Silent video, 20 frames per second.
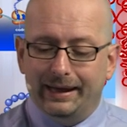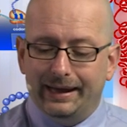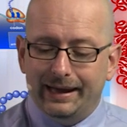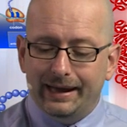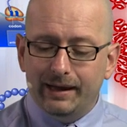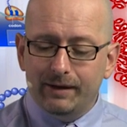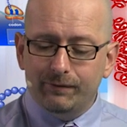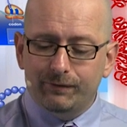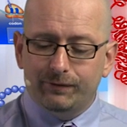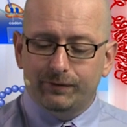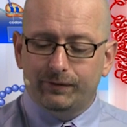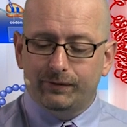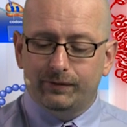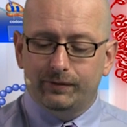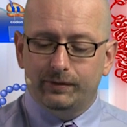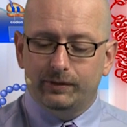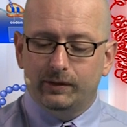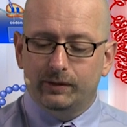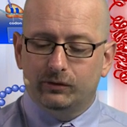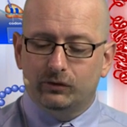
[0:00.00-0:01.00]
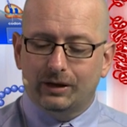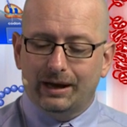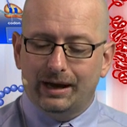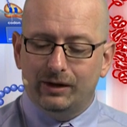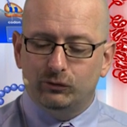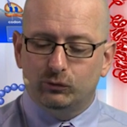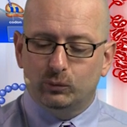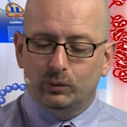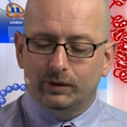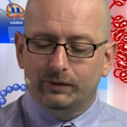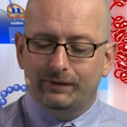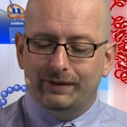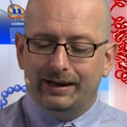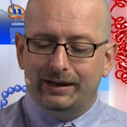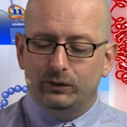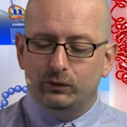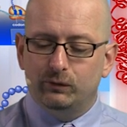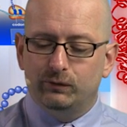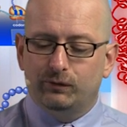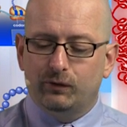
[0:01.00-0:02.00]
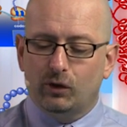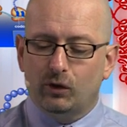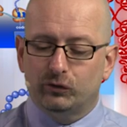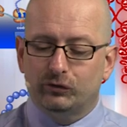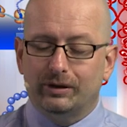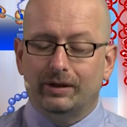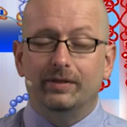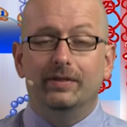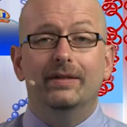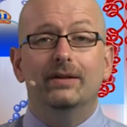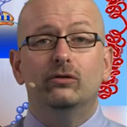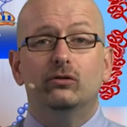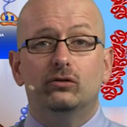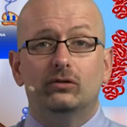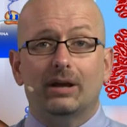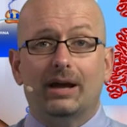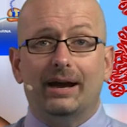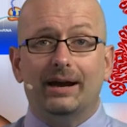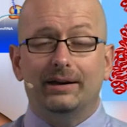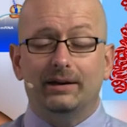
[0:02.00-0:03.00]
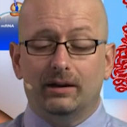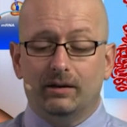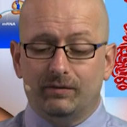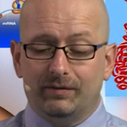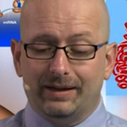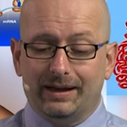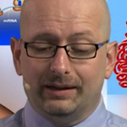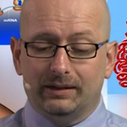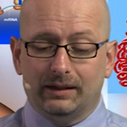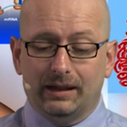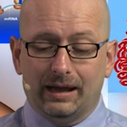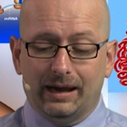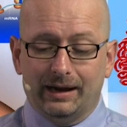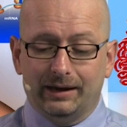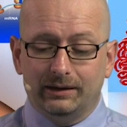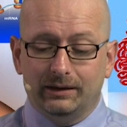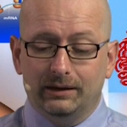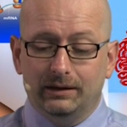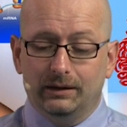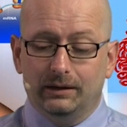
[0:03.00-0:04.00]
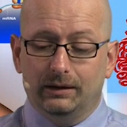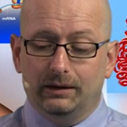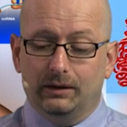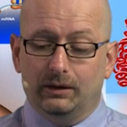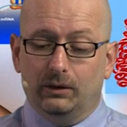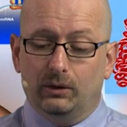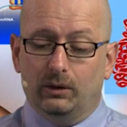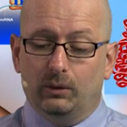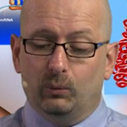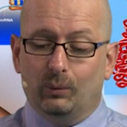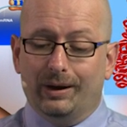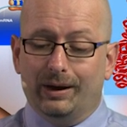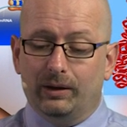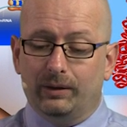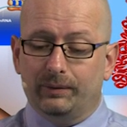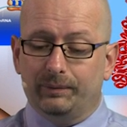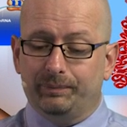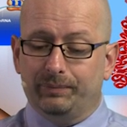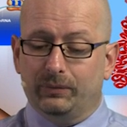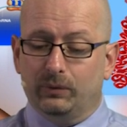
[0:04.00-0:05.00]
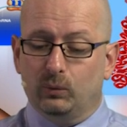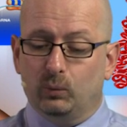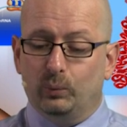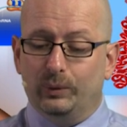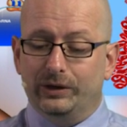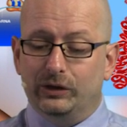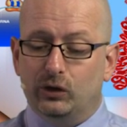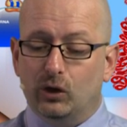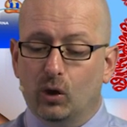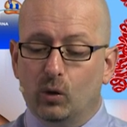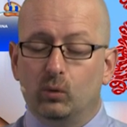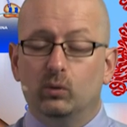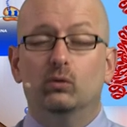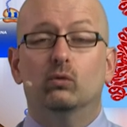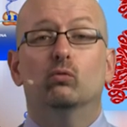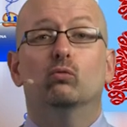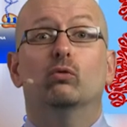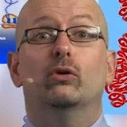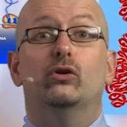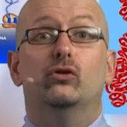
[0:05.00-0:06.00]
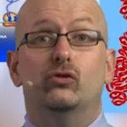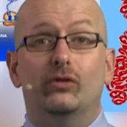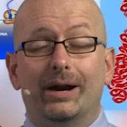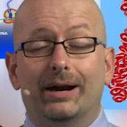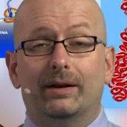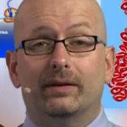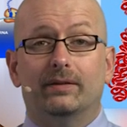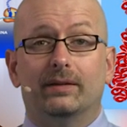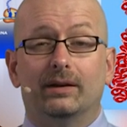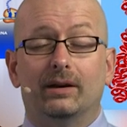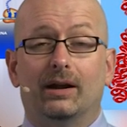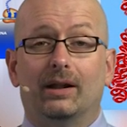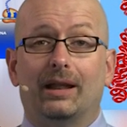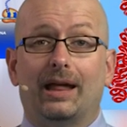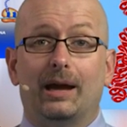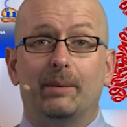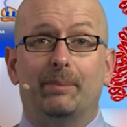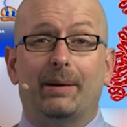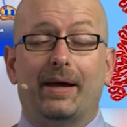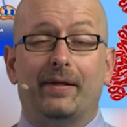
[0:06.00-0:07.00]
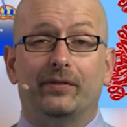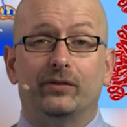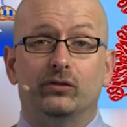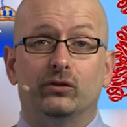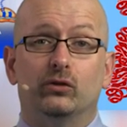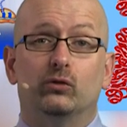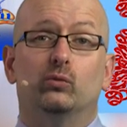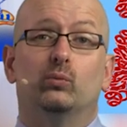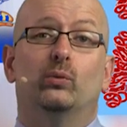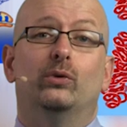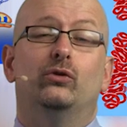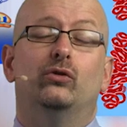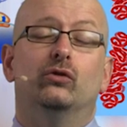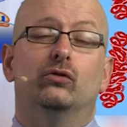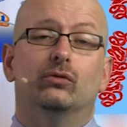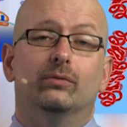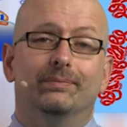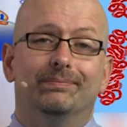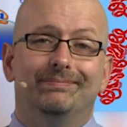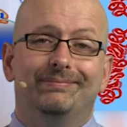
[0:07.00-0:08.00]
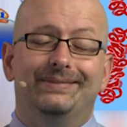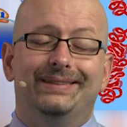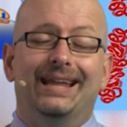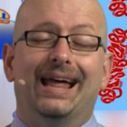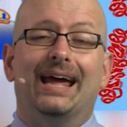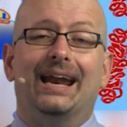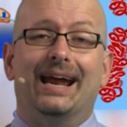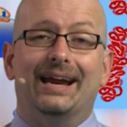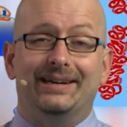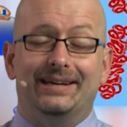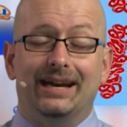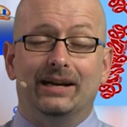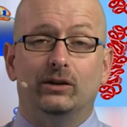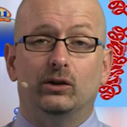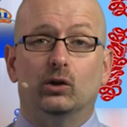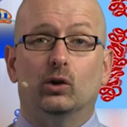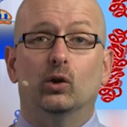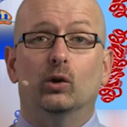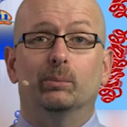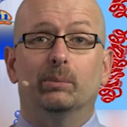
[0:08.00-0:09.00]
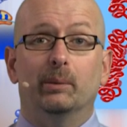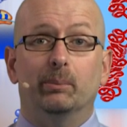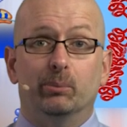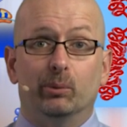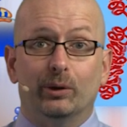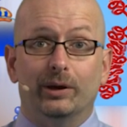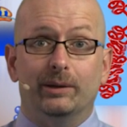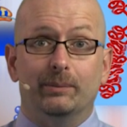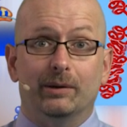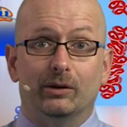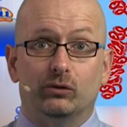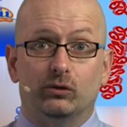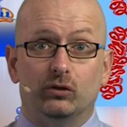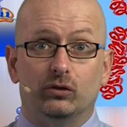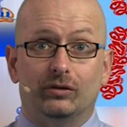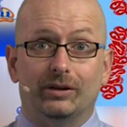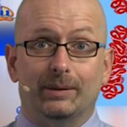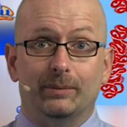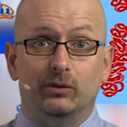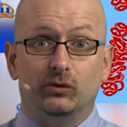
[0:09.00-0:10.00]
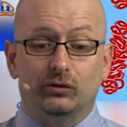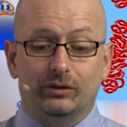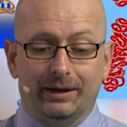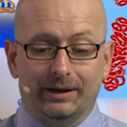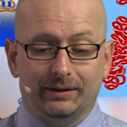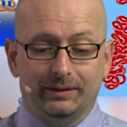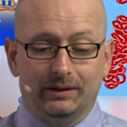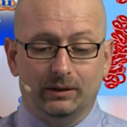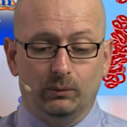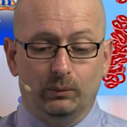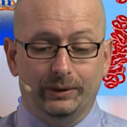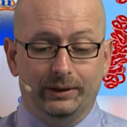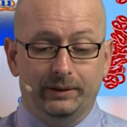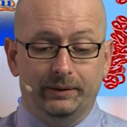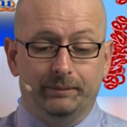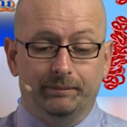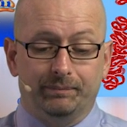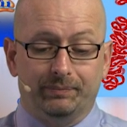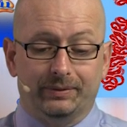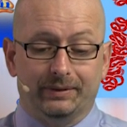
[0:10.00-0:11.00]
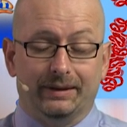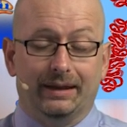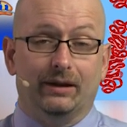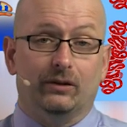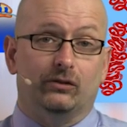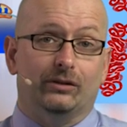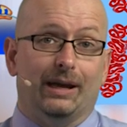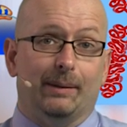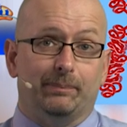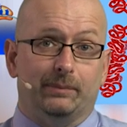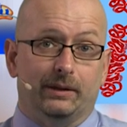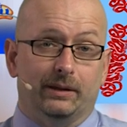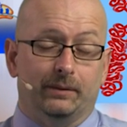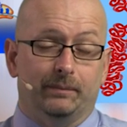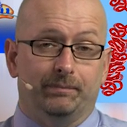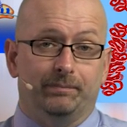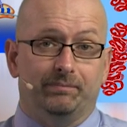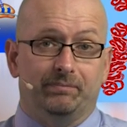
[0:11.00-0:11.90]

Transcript: If the chi-square value falls on this side of that line, well, we don't reject the null hypothesis, which is not identical, but pretty much the same as saying that we accept it.